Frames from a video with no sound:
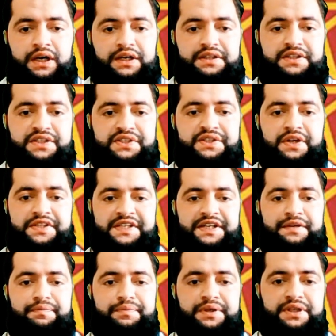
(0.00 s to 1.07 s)
This
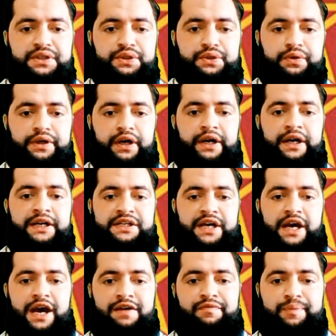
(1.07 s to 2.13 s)
doesn't mean you can't
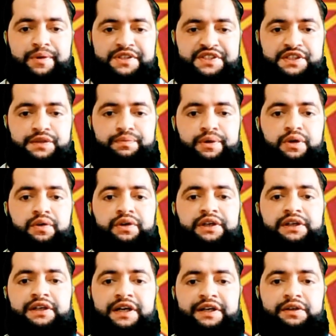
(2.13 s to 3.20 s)
have personal
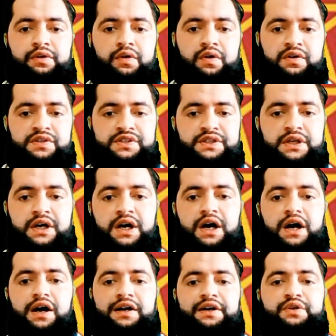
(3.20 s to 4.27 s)
belonging like clothes
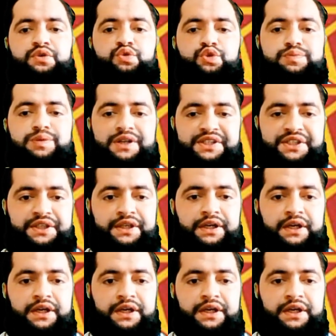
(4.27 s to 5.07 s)
or a toothbrush.